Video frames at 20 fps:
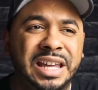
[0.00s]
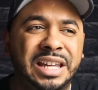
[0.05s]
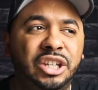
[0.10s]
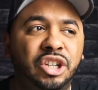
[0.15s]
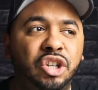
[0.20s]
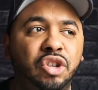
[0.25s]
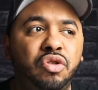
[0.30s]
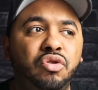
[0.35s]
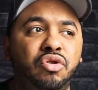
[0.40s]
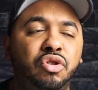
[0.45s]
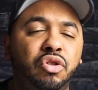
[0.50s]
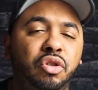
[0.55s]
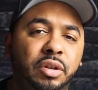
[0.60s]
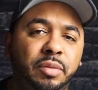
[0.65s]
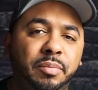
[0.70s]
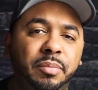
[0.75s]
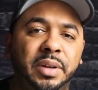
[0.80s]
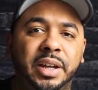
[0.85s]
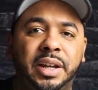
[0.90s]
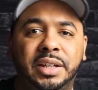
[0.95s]
you
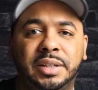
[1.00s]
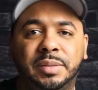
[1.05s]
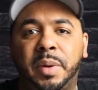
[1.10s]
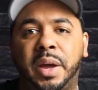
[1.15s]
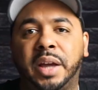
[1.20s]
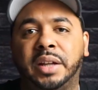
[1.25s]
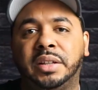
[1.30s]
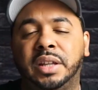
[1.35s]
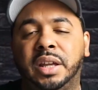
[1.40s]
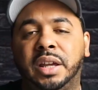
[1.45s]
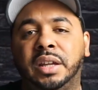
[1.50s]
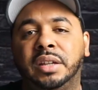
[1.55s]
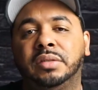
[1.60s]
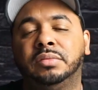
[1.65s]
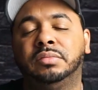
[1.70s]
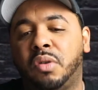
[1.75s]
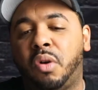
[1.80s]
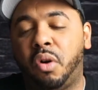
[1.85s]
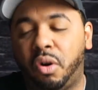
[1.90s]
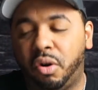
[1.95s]
shouldn't be expecting
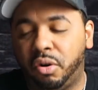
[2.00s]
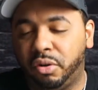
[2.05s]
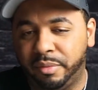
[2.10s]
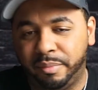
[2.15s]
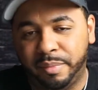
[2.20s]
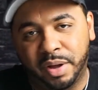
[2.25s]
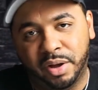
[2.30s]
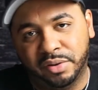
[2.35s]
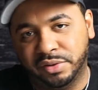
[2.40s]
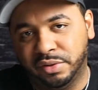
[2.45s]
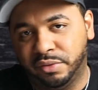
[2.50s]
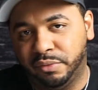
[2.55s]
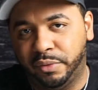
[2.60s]
all the bells and